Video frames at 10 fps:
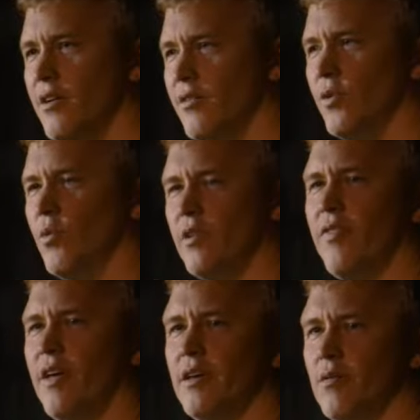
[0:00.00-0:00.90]
you're doing the
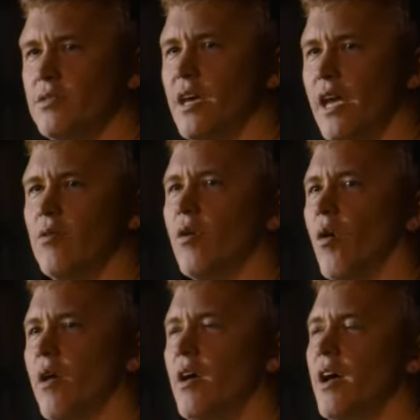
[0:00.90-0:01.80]
thing you say you
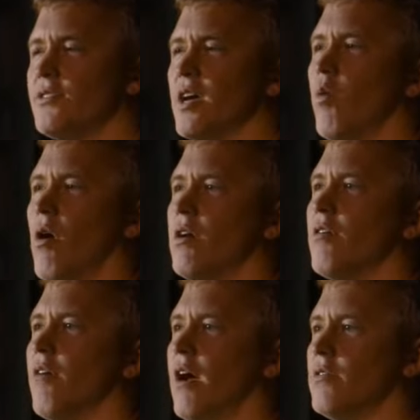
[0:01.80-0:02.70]
don't. That's like walking
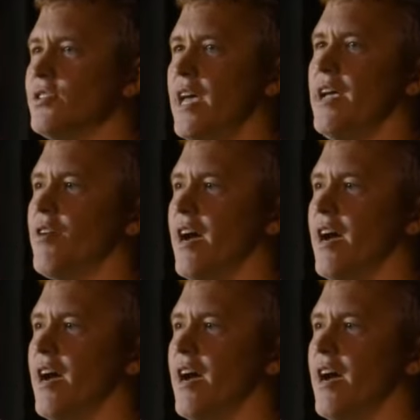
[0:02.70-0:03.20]
around saying you're